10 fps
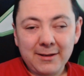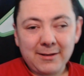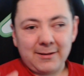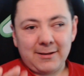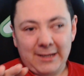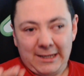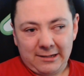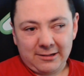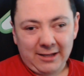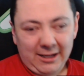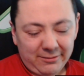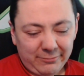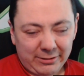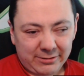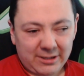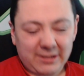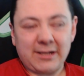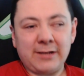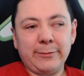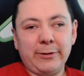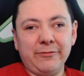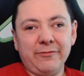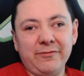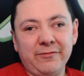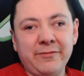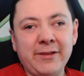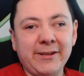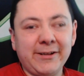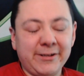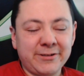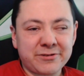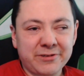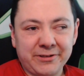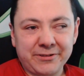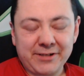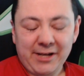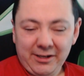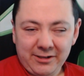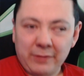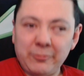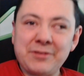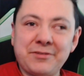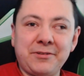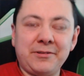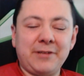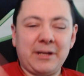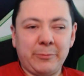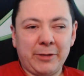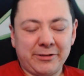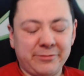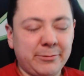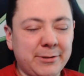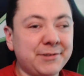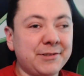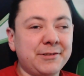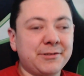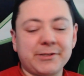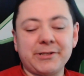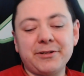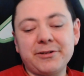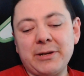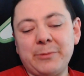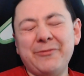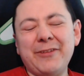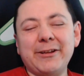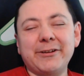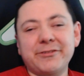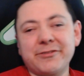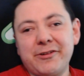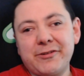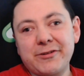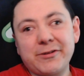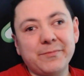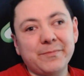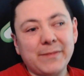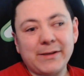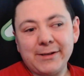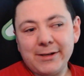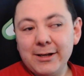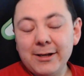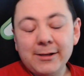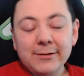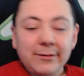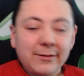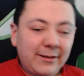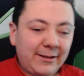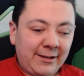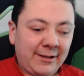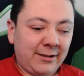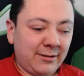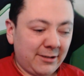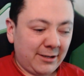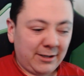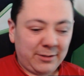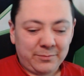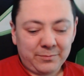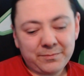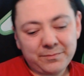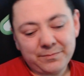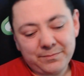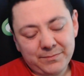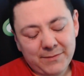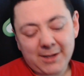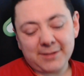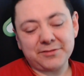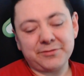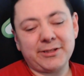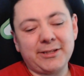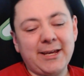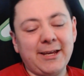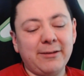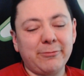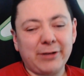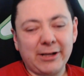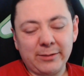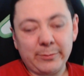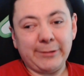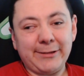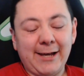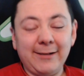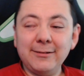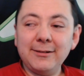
And again, we are talking about Vedic Astrology, not Western. I'm not a Western astrologer, I'm a Vedic astrologer. And, yeah, so today we're talking about that.